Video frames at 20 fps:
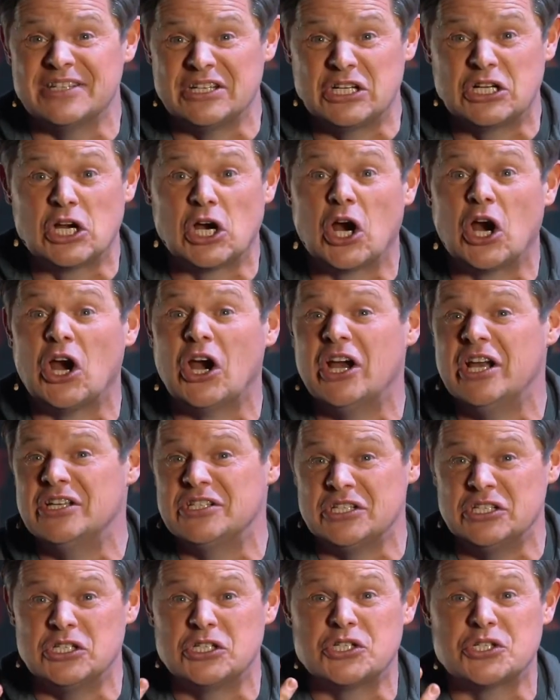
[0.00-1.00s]
and
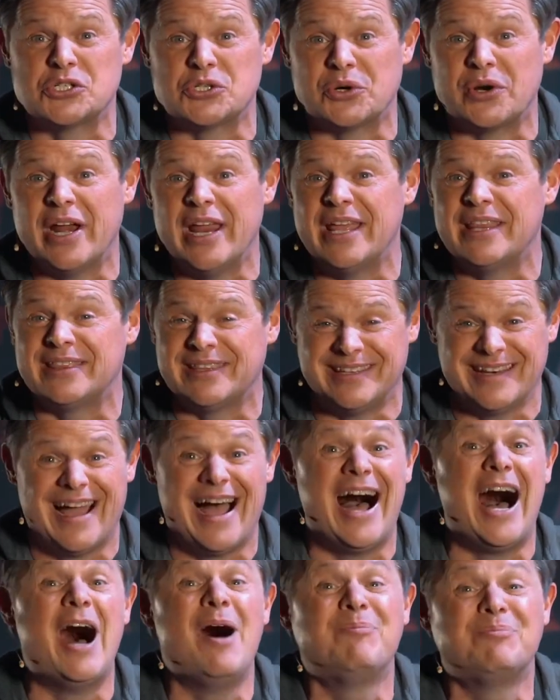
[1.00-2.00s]
courage and strength and
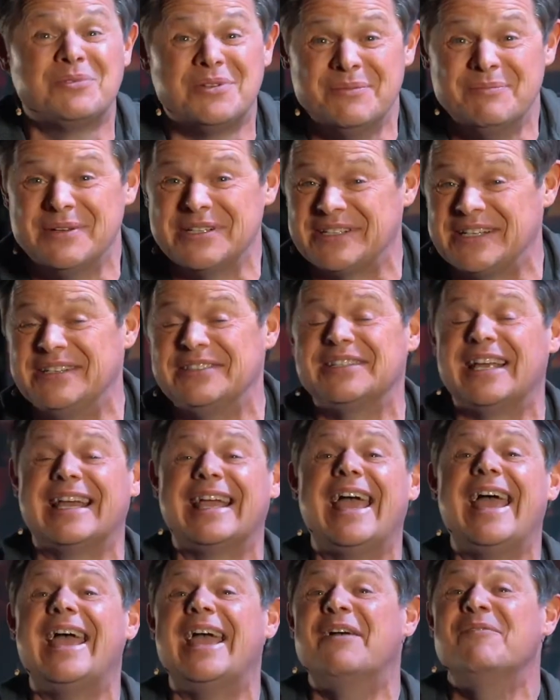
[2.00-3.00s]
optimism, he's like,
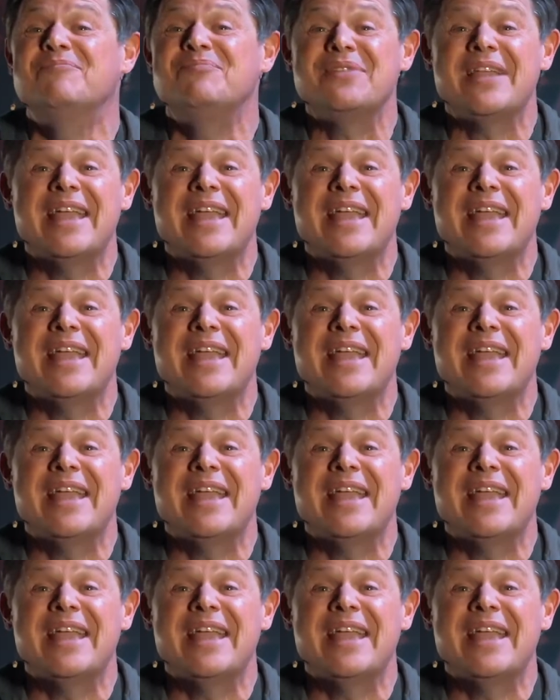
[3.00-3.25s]
hey,